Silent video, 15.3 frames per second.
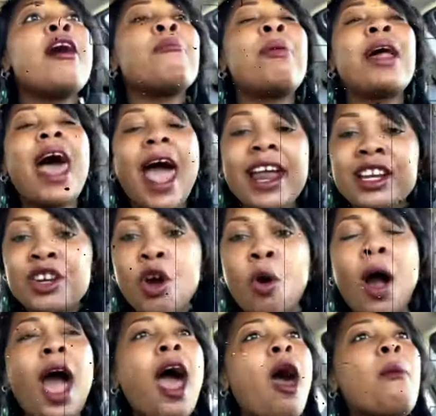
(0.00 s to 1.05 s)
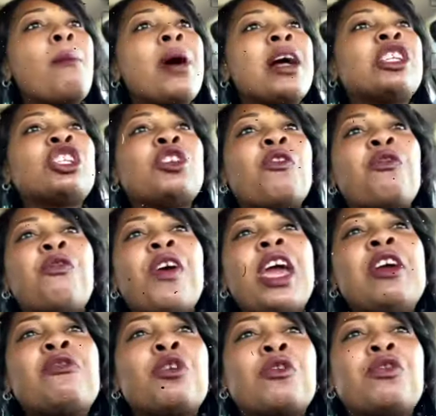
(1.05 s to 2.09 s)
But I know how much the
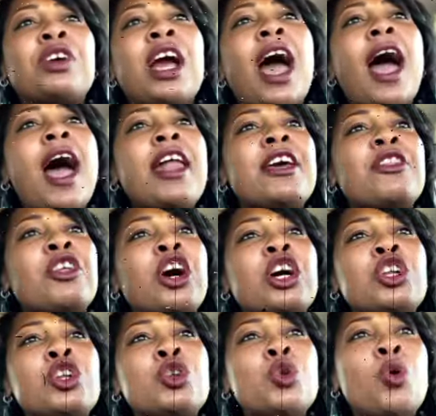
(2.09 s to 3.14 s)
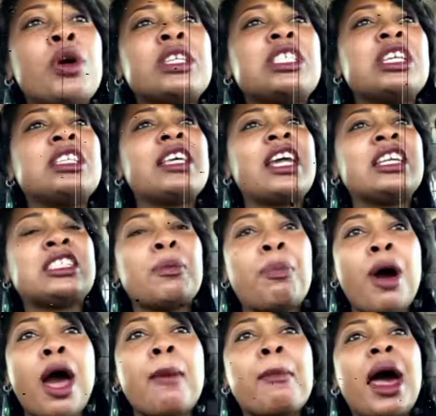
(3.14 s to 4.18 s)
favor of God and the anointing that is
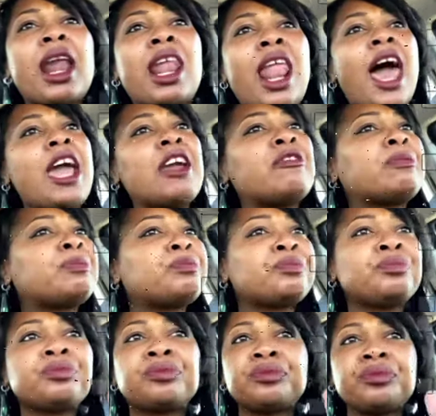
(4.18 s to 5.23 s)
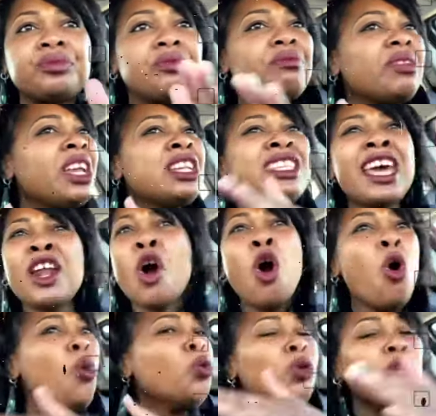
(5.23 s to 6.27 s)
upon my life that
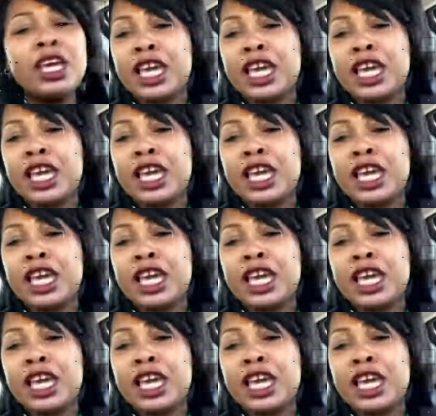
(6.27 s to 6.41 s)
only